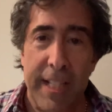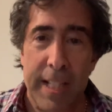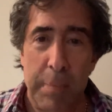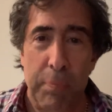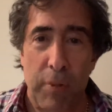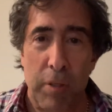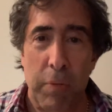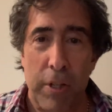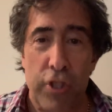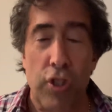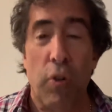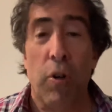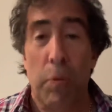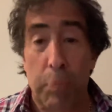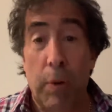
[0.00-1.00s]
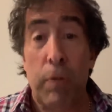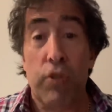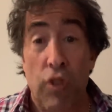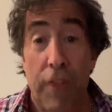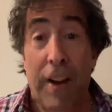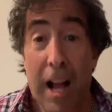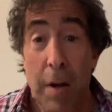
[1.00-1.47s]
a hit Broadway show or a Broadway
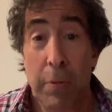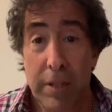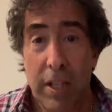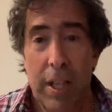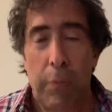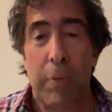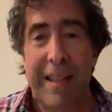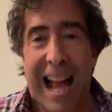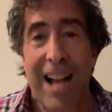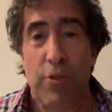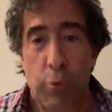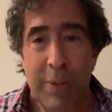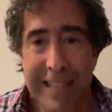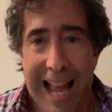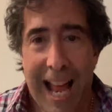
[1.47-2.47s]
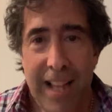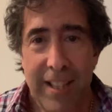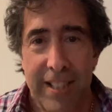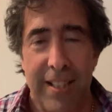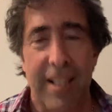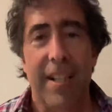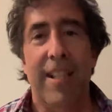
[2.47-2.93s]
show that I would like with actual
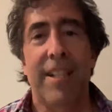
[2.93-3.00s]
talent.